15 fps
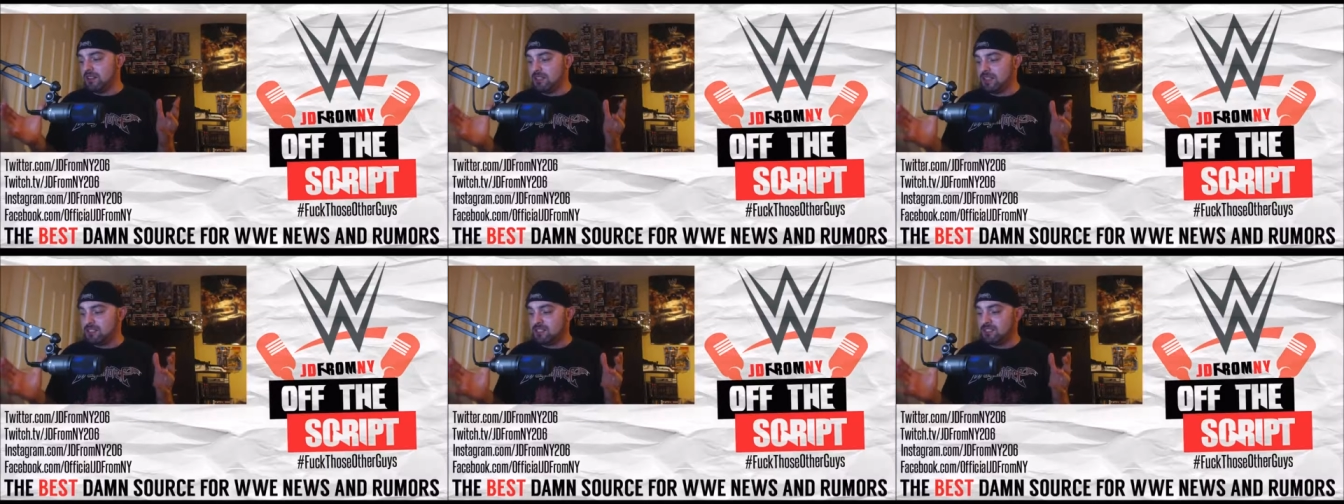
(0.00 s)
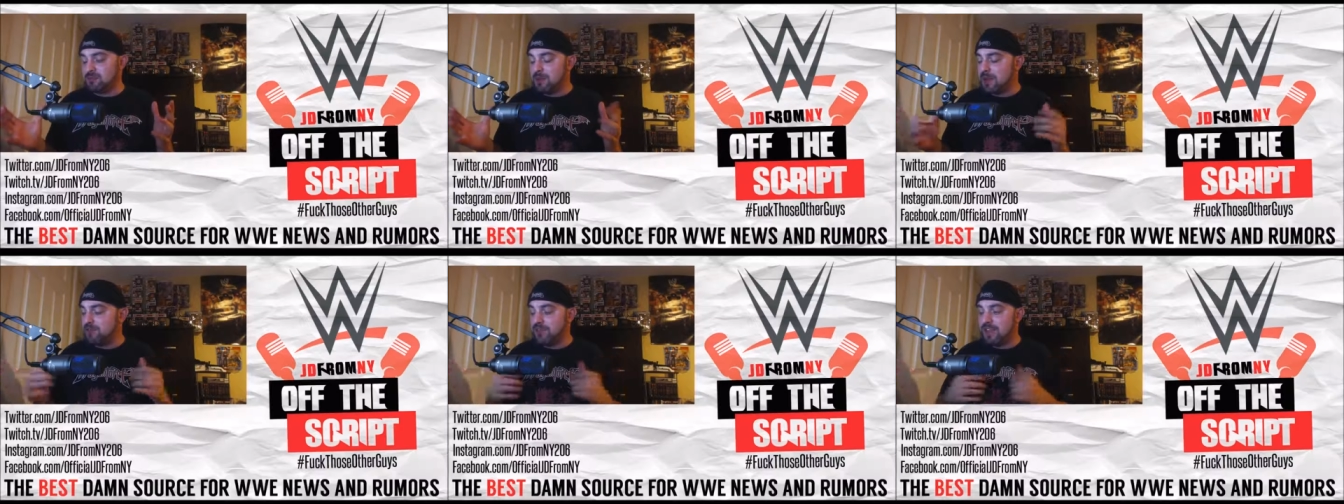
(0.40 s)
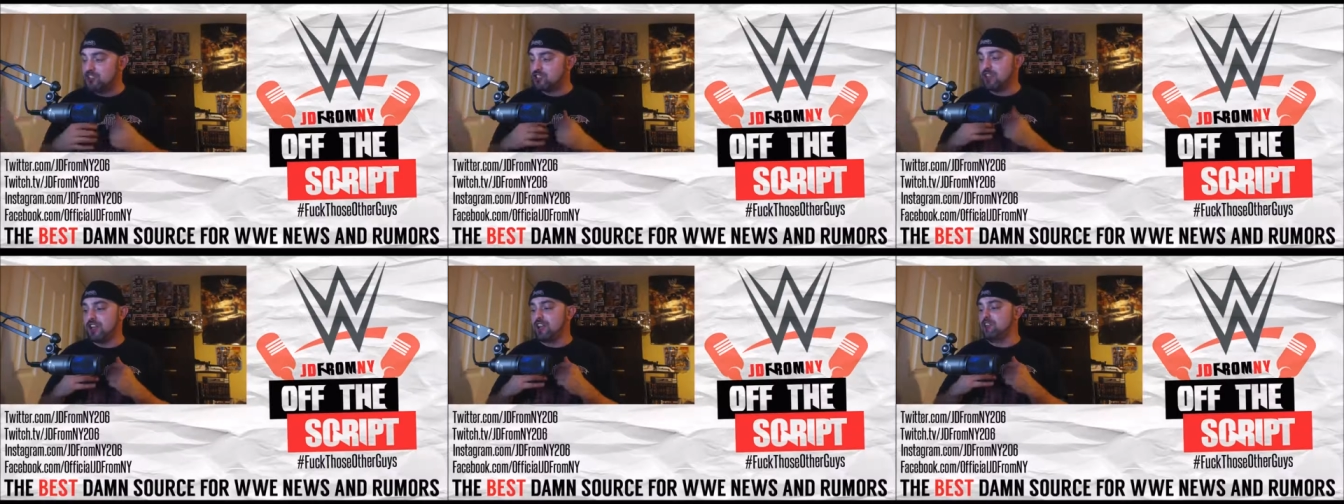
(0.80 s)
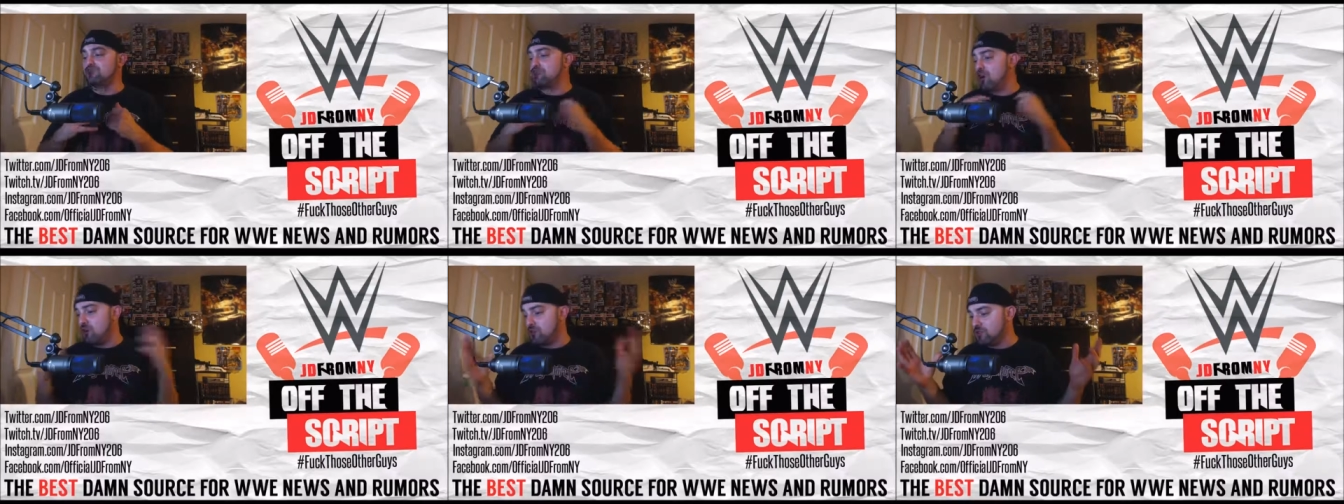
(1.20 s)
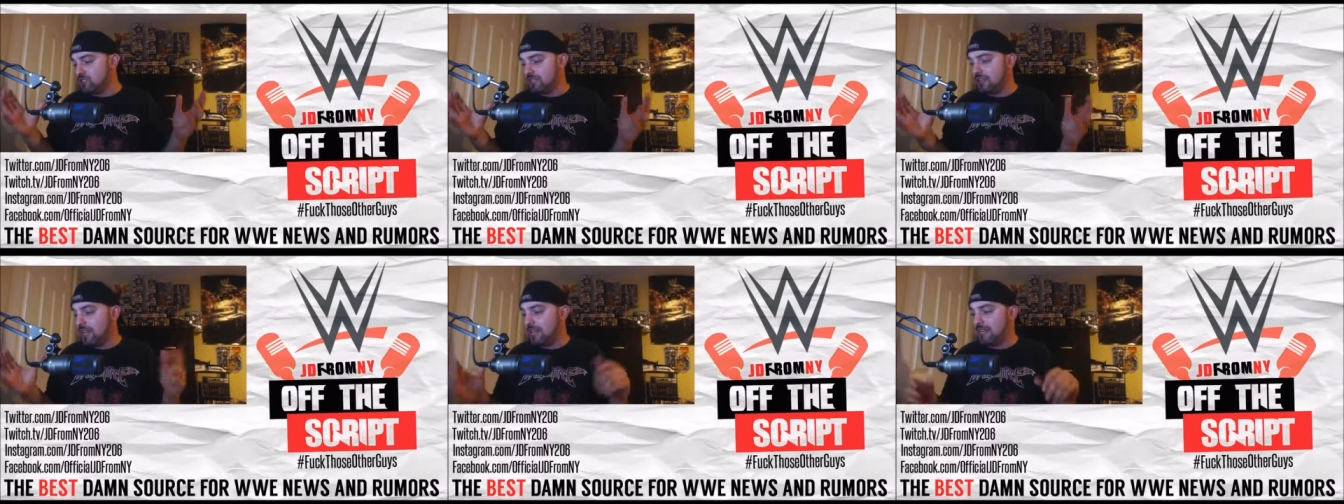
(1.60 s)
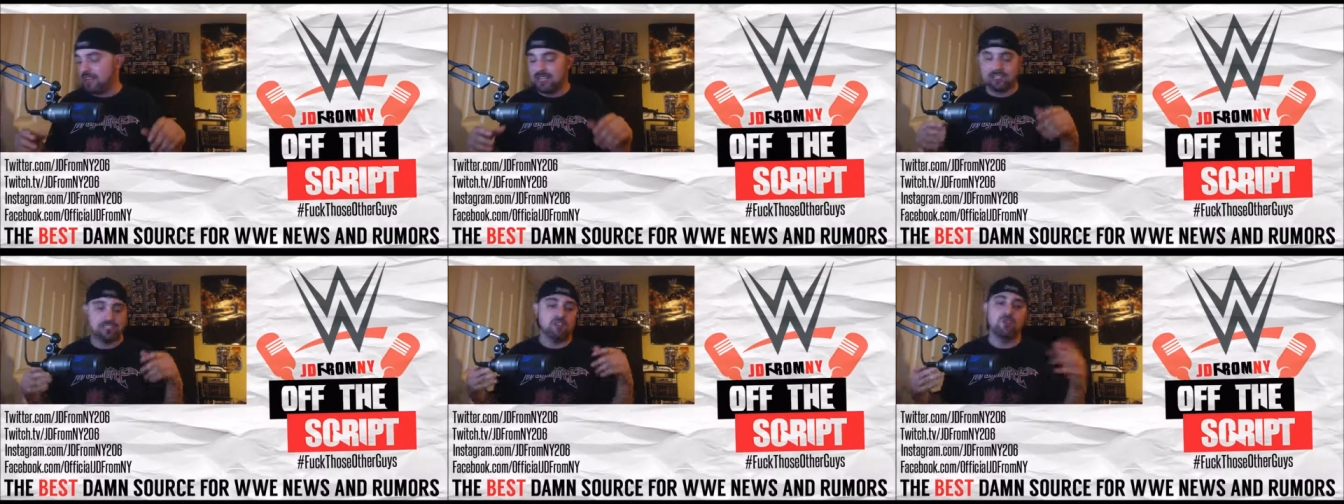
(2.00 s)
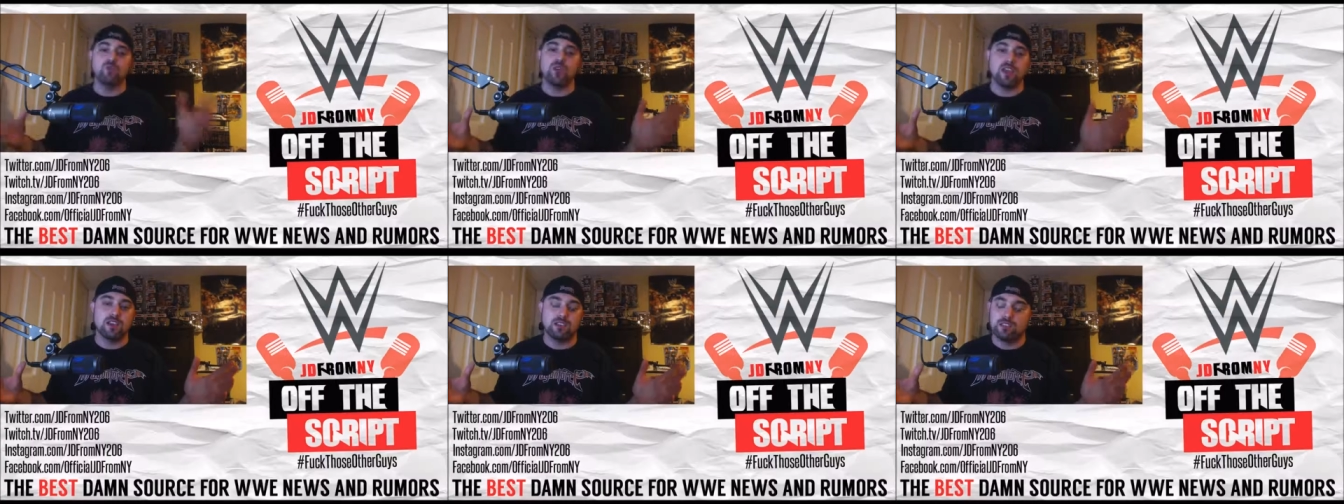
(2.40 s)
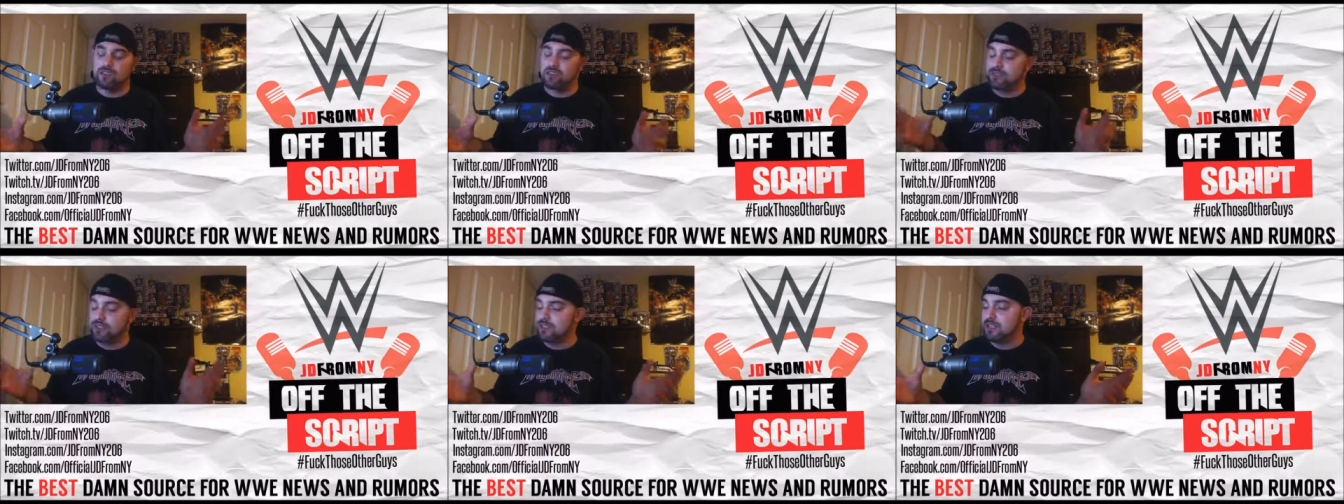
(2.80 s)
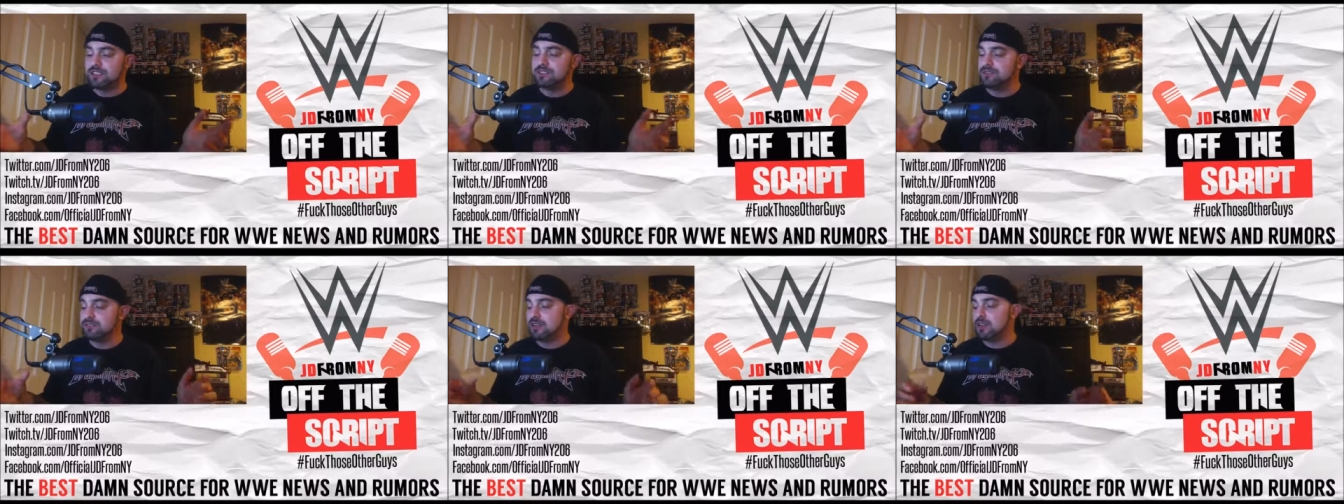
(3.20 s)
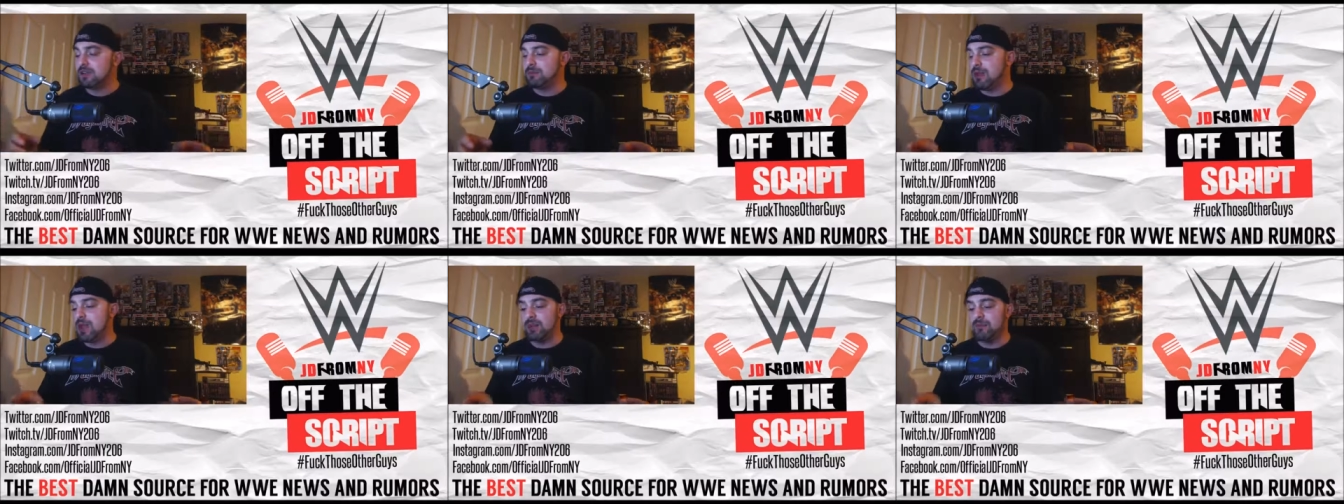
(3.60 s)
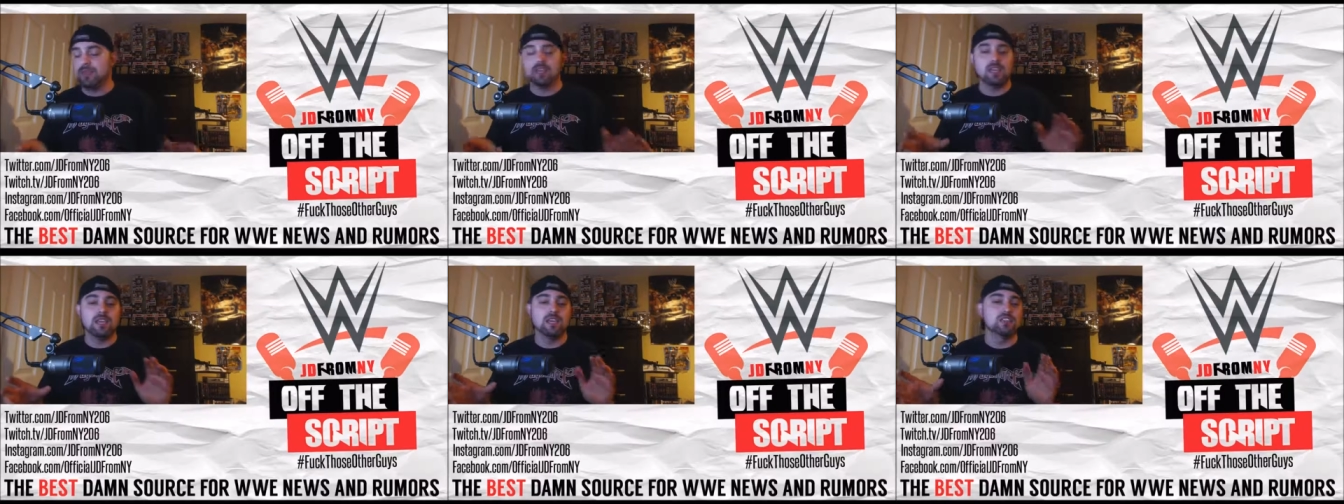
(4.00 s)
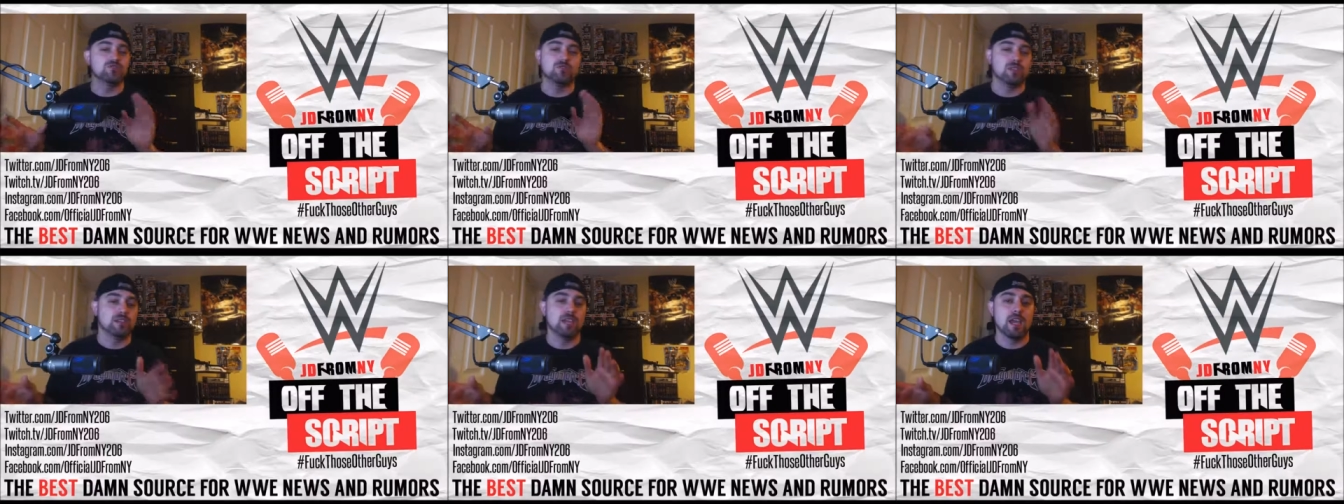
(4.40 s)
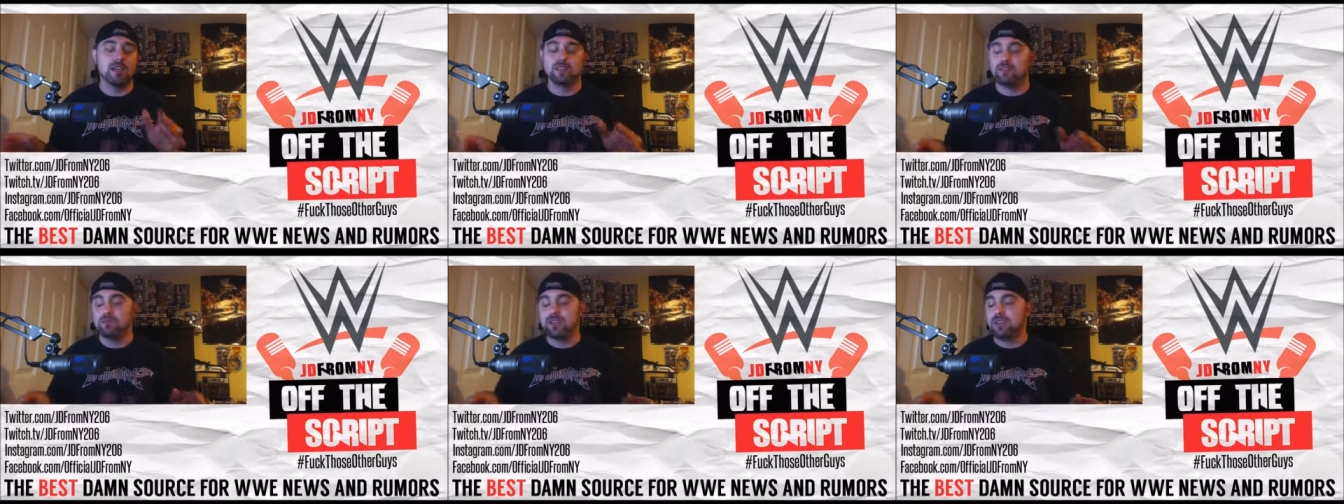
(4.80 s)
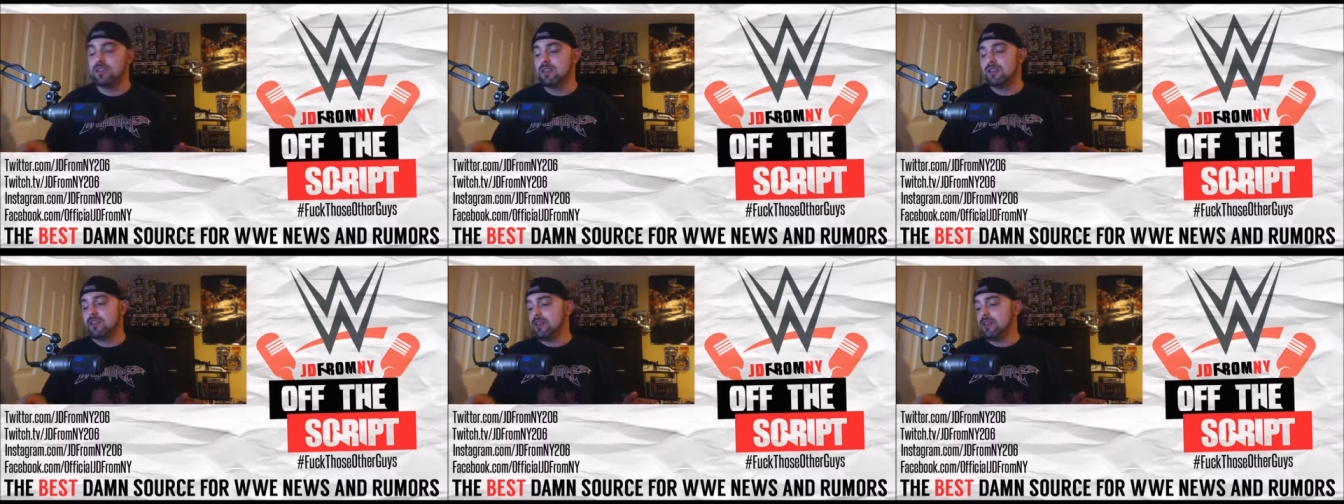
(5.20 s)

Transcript: it's my facial hair grows in like less than a week, so it really doesn't fucking matter, man. The heat is really getting to me.